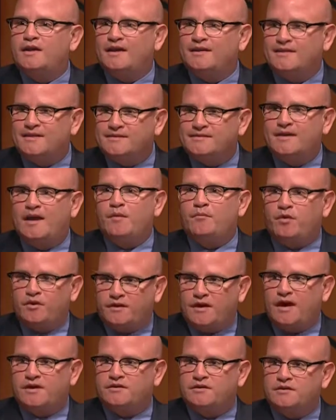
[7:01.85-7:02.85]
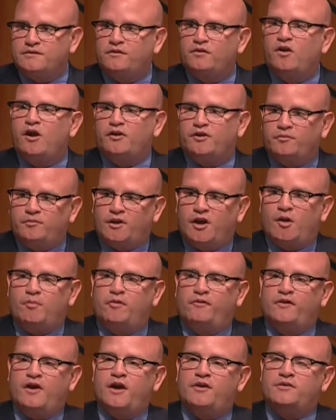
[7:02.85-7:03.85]
to get the same protections for long-term care
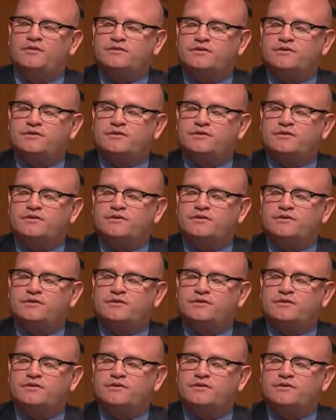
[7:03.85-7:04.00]
providers.